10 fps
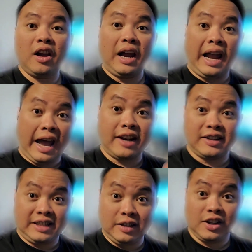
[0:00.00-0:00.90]
at the
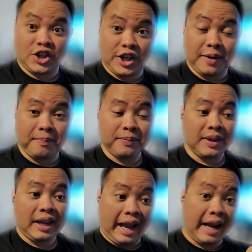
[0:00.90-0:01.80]
dealership,
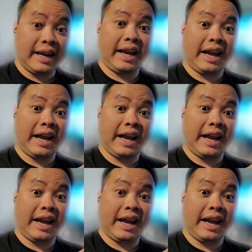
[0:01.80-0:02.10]
and they